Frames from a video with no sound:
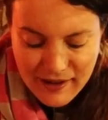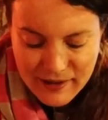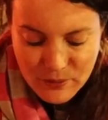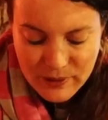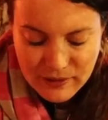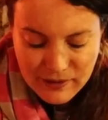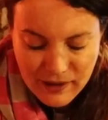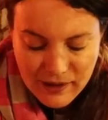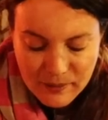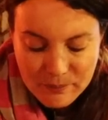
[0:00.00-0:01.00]
I
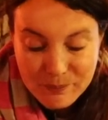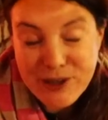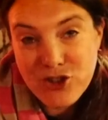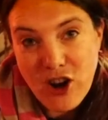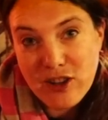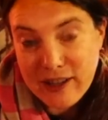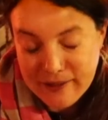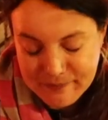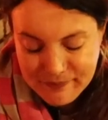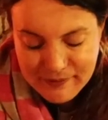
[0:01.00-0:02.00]
will pick
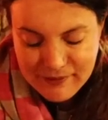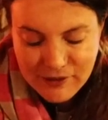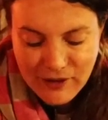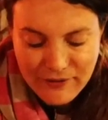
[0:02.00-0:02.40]
chocolate. There's